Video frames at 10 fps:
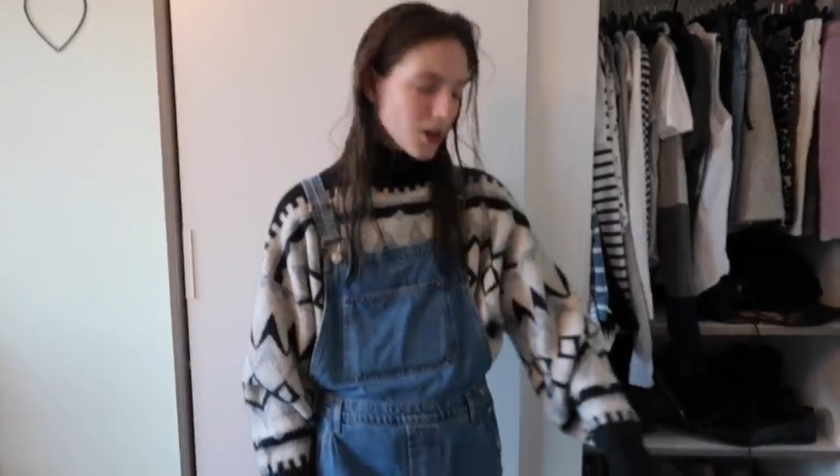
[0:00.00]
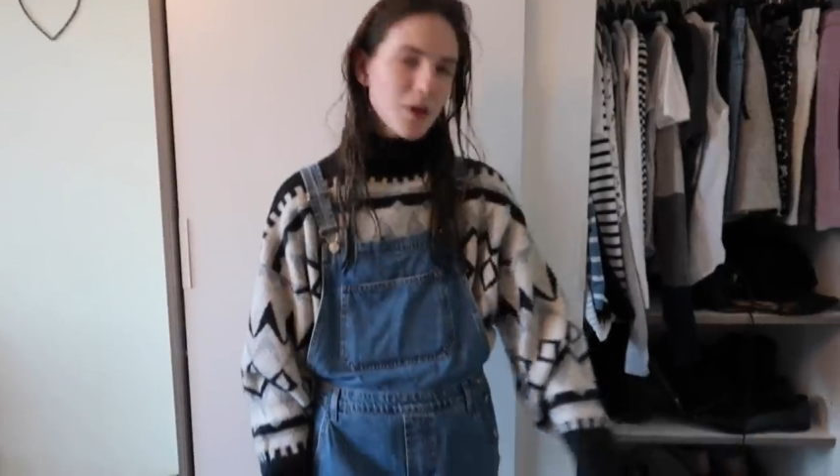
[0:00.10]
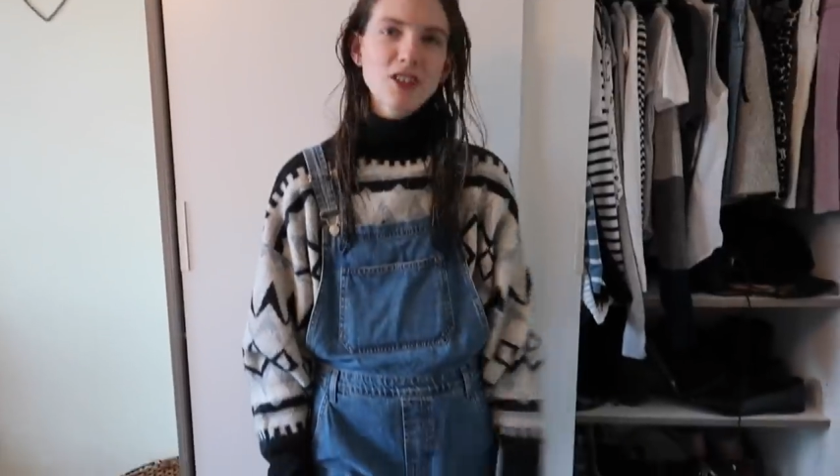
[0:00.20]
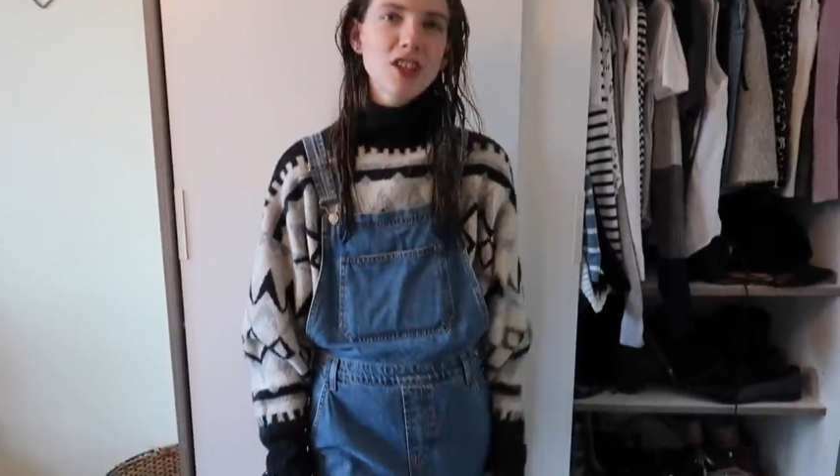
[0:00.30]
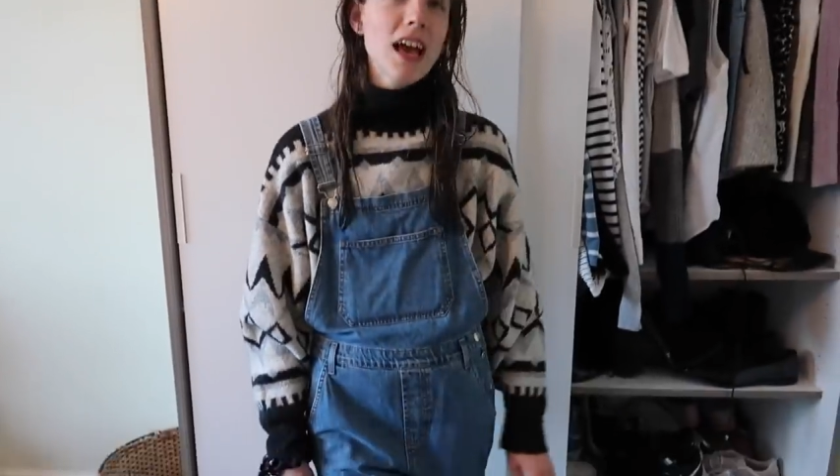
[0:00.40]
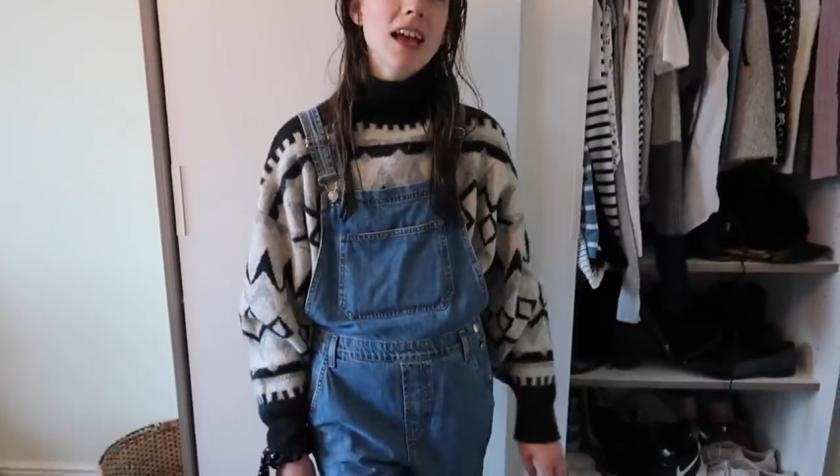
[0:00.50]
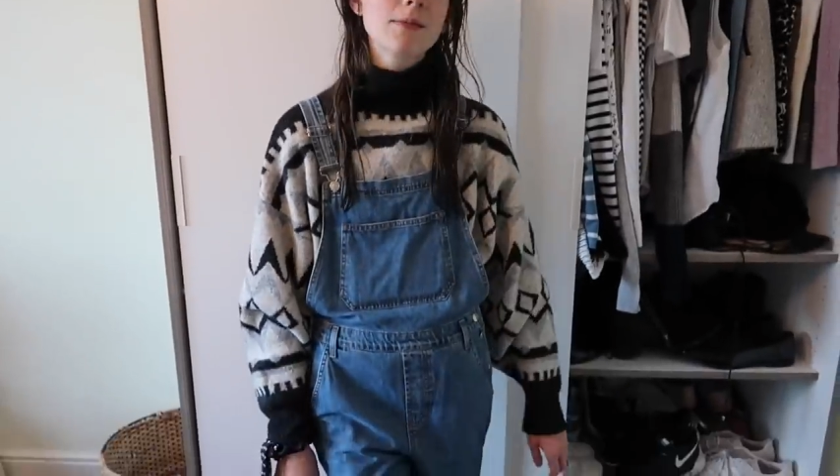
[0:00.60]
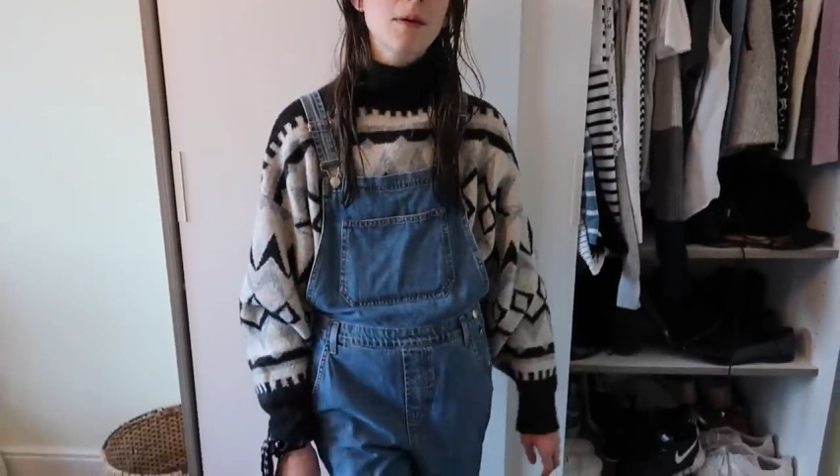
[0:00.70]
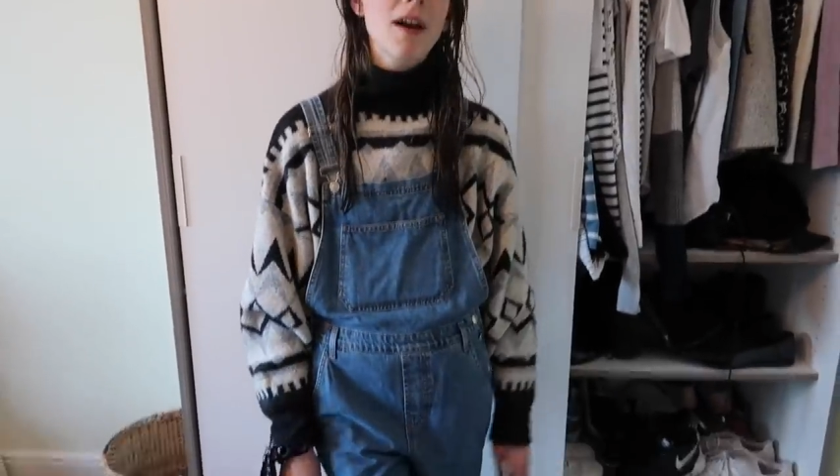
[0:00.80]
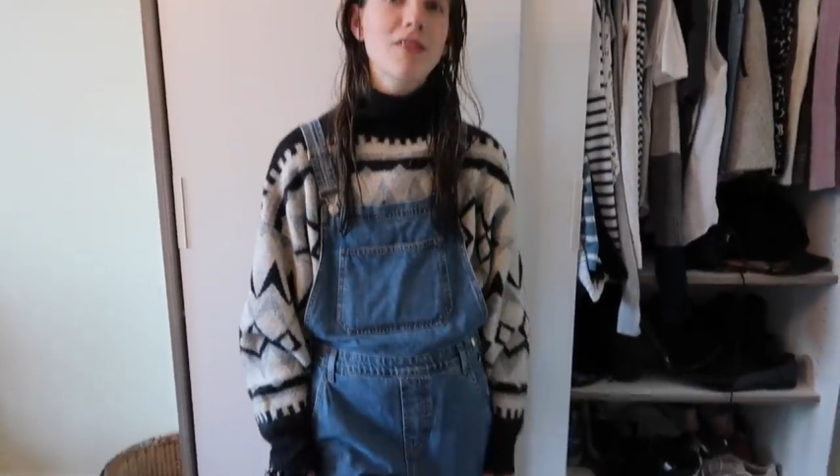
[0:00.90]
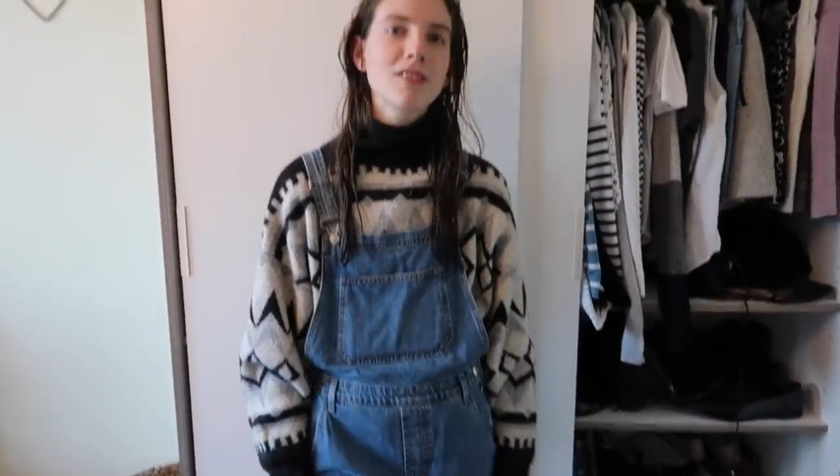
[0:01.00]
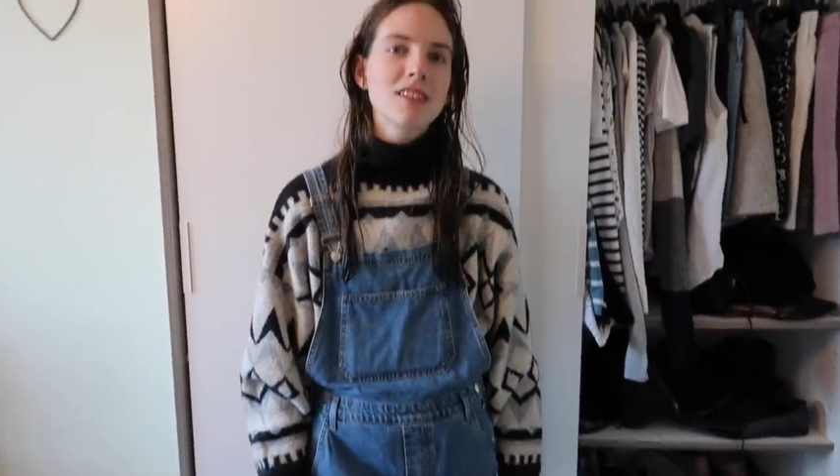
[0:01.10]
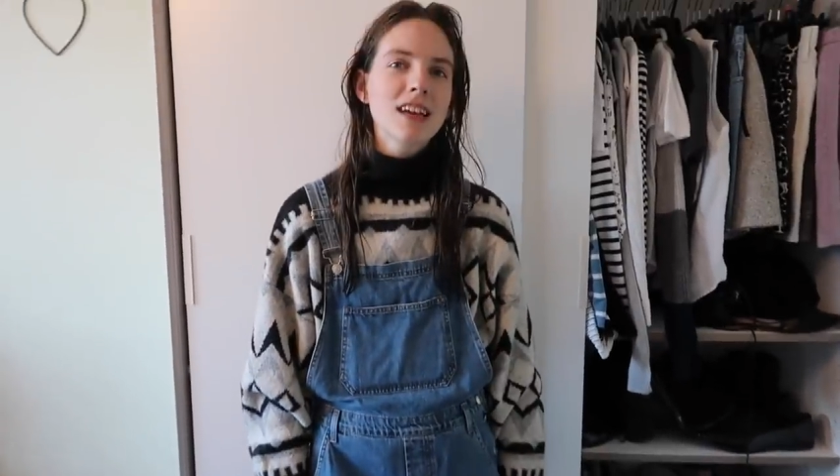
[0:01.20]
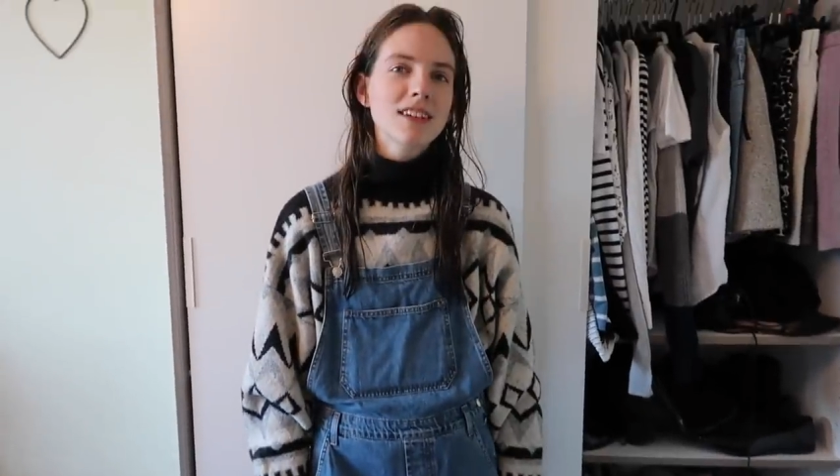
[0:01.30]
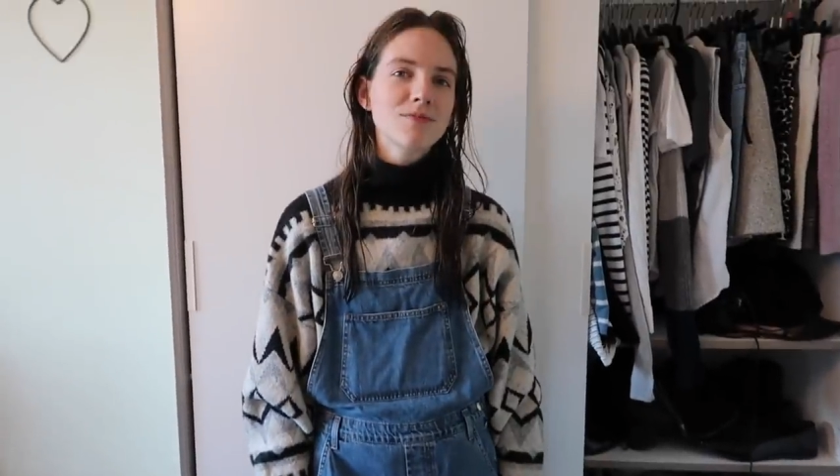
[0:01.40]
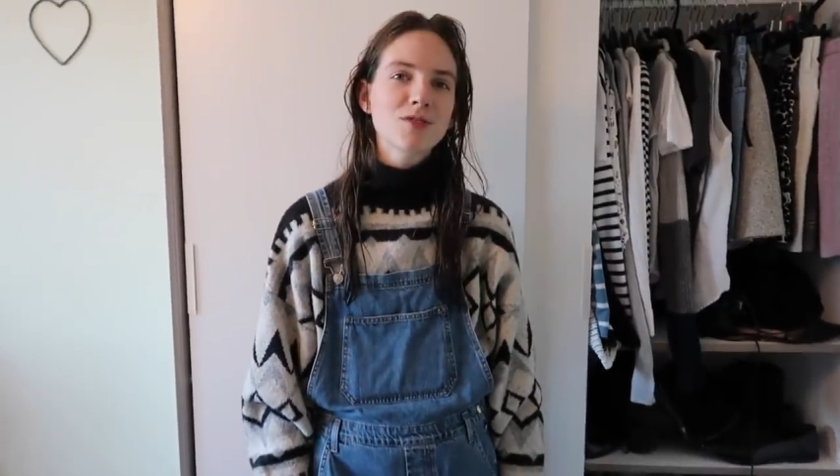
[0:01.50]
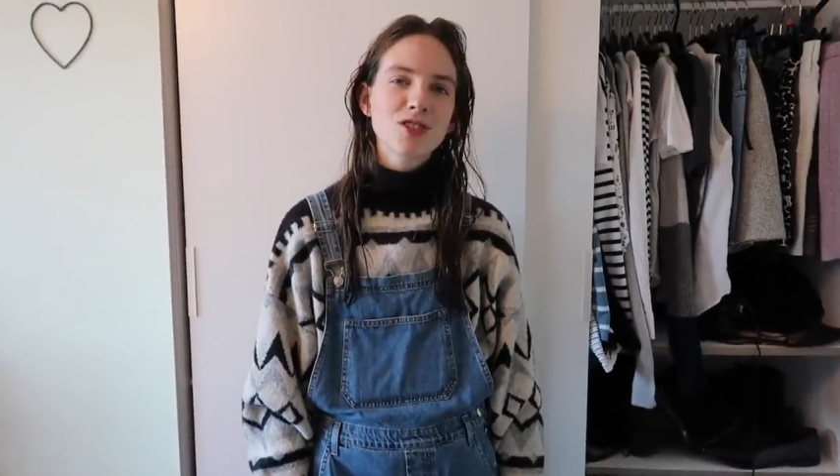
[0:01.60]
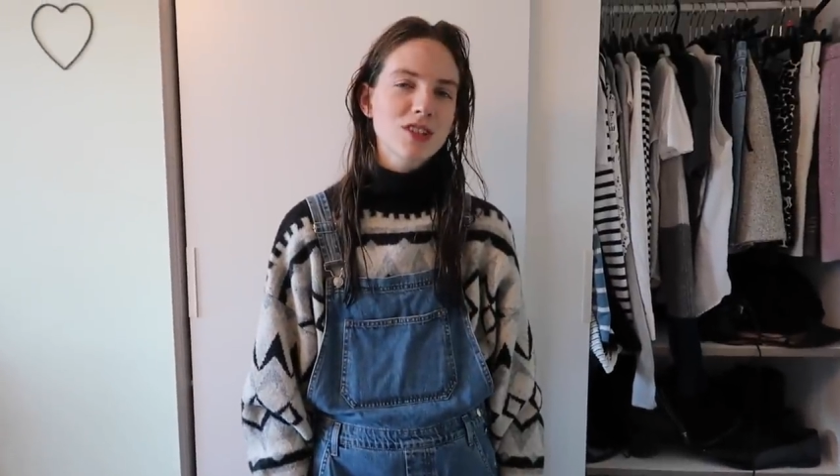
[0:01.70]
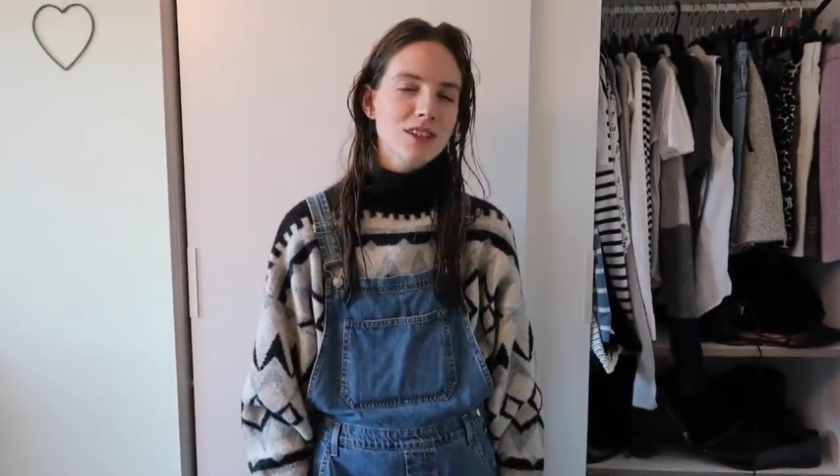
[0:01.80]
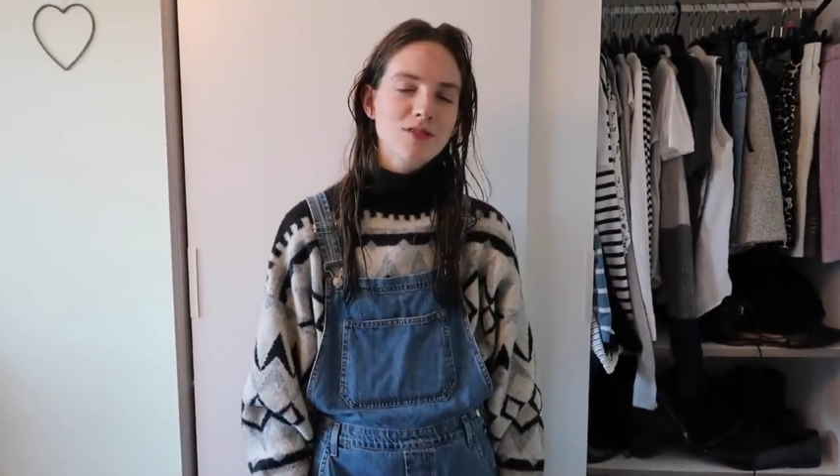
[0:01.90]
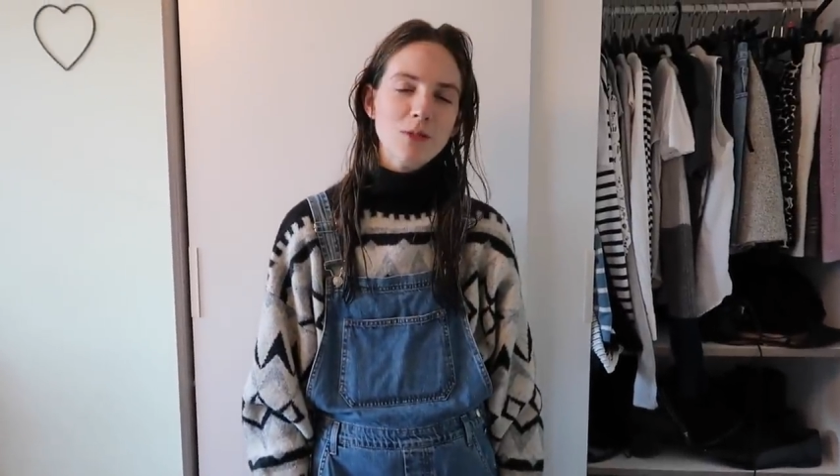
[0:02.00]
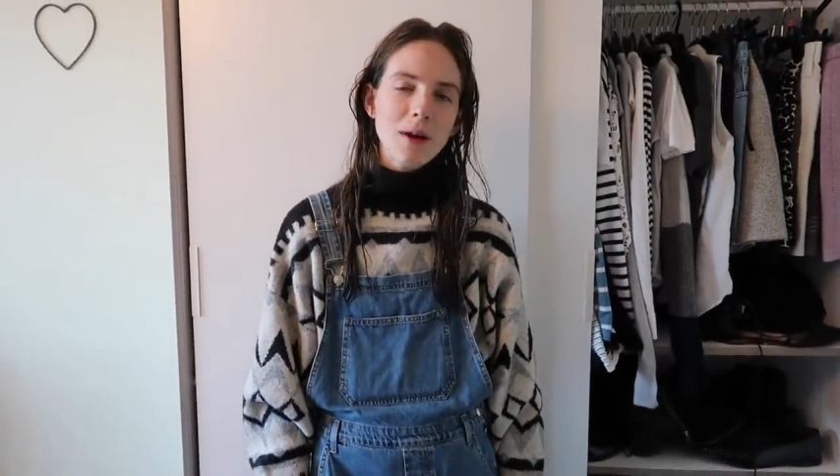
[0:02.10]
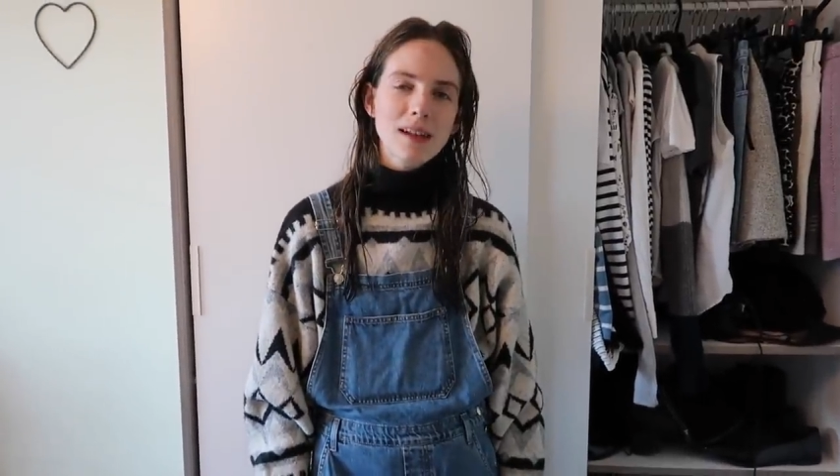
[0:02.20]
No one actually cares about my apple today. Just doing this for